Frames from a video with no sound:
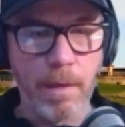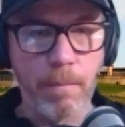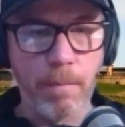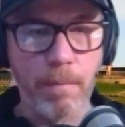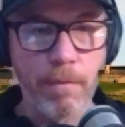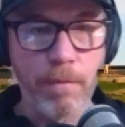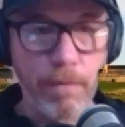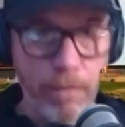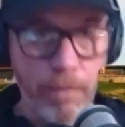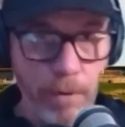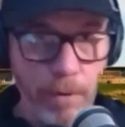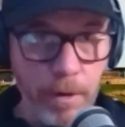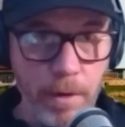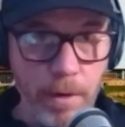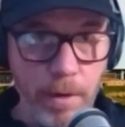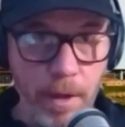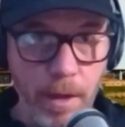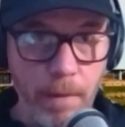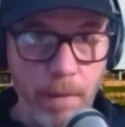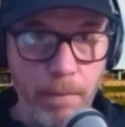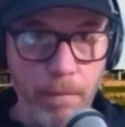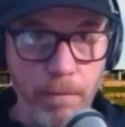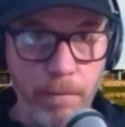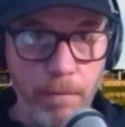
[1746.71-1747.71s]
free
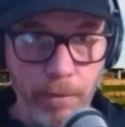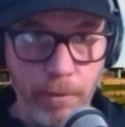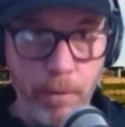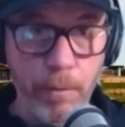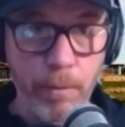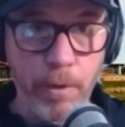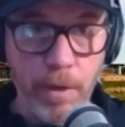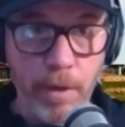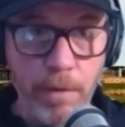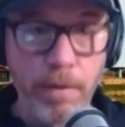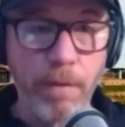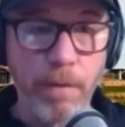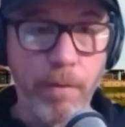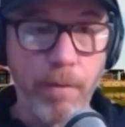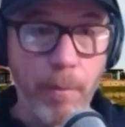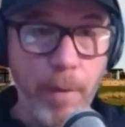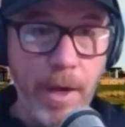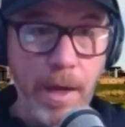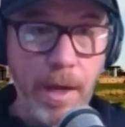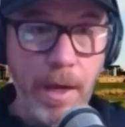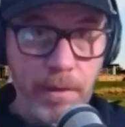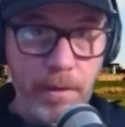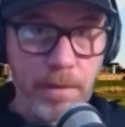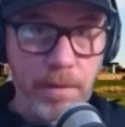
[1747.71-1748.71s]
relief off a
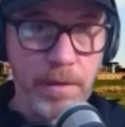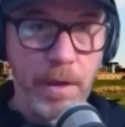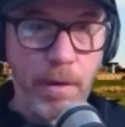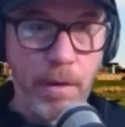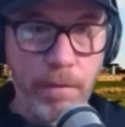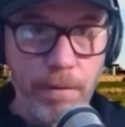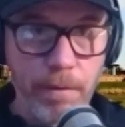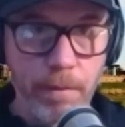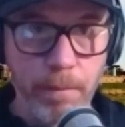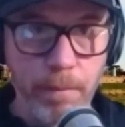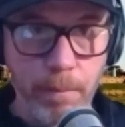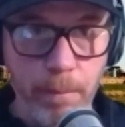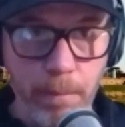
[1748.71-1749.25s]
path, because they offer